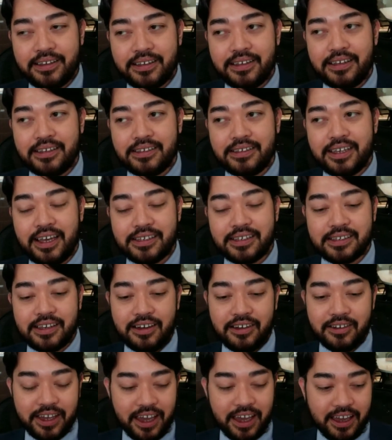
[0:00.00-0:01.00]
says,
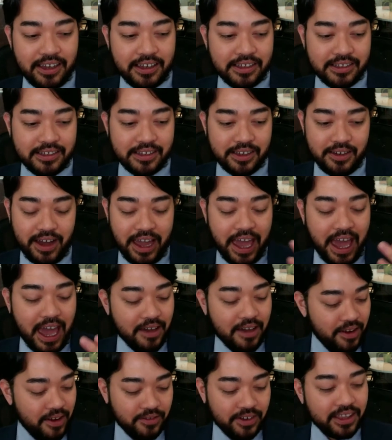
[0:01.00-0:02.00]
okay, so I have
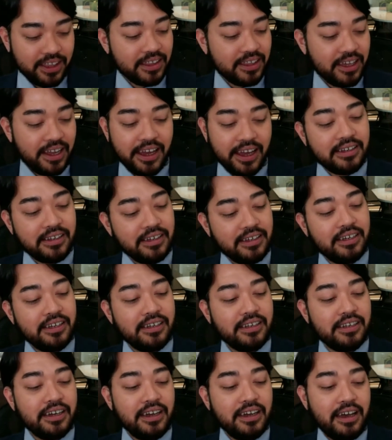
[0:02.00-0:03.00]
everything that I
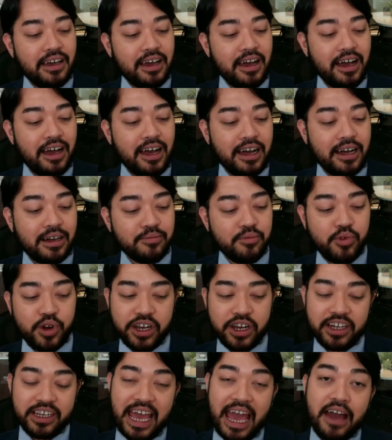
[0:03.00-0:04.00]
need. We're
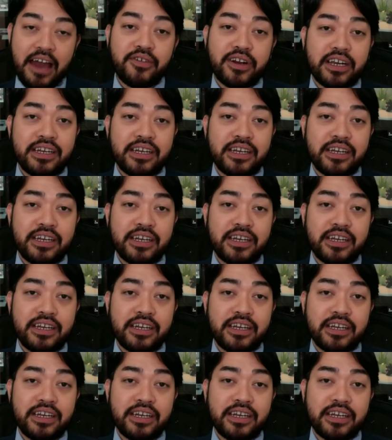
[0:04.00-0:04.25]
going to have our